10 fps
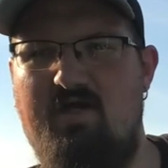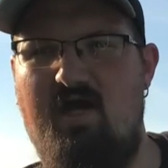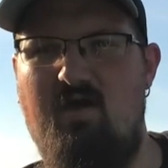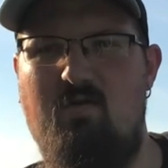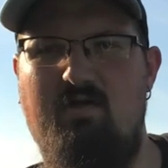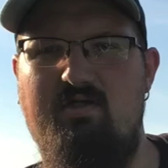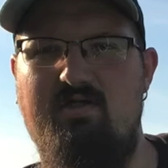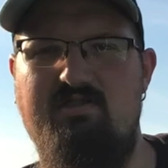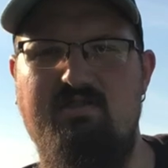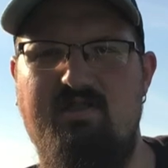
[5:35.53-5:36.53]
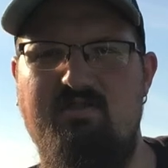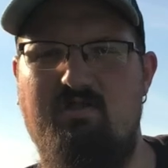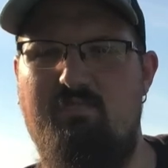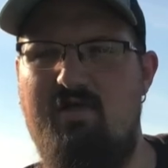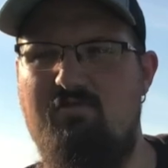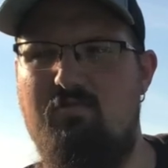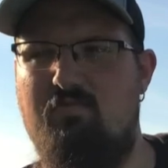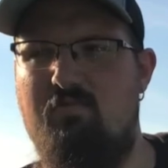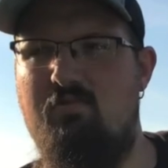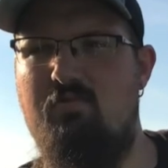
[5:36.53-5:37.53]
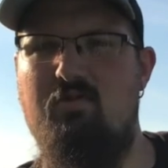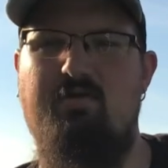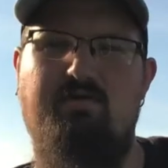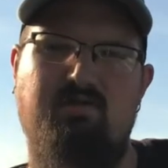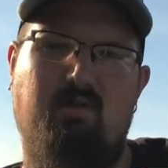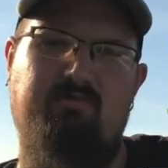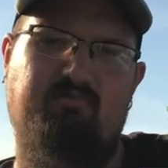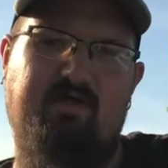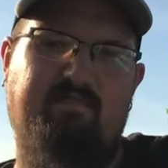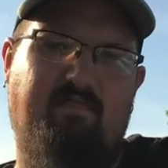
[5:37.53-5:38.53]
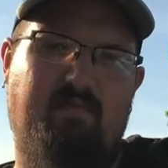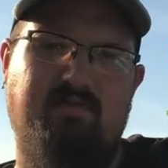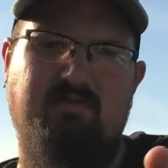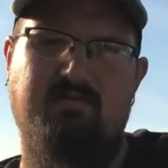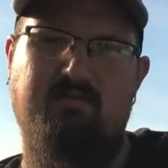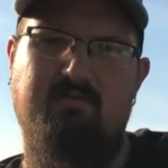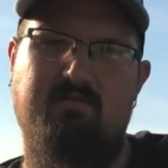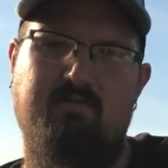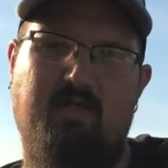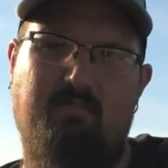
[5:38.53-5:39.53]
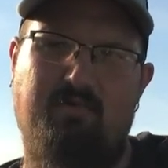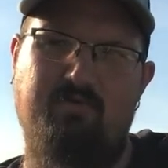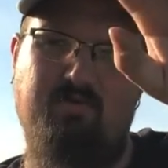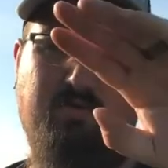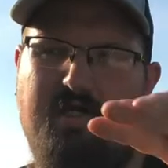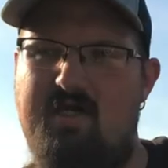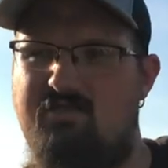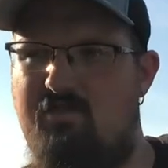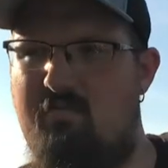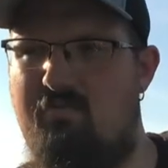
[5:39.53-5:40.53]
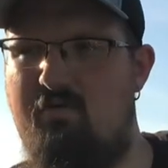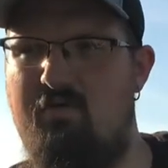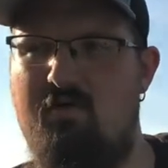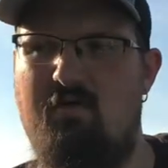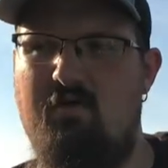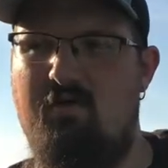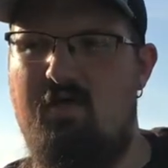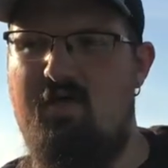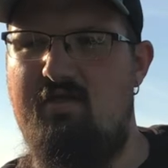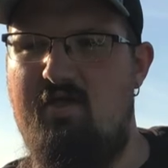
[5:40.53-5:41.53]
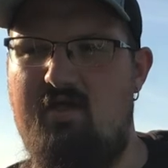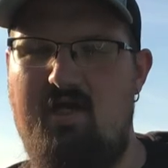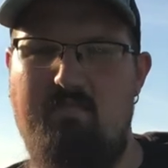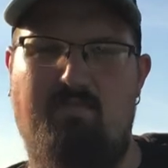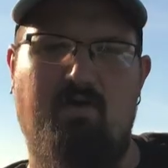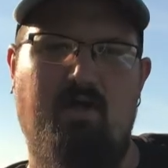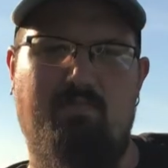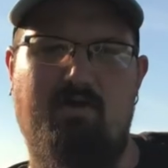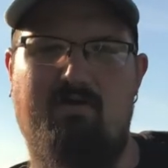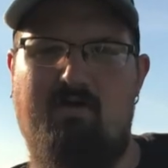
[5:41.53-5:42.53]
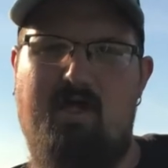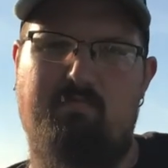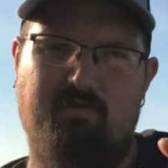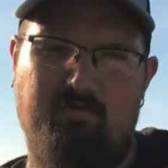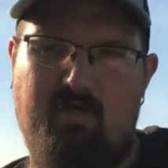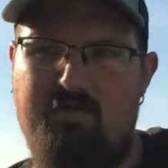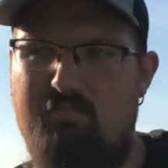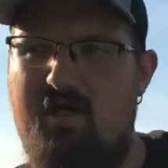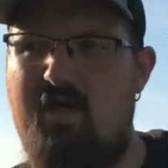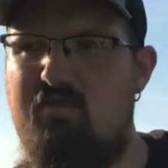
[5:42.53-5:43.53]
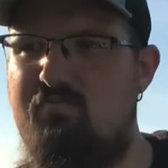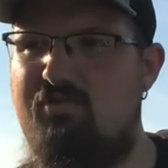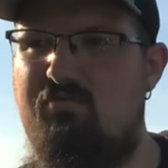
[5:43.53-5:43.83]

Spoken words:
out, and it's easily penetrable. So I reinforced, I put new cage up, and then I put a predator apron around the bottom so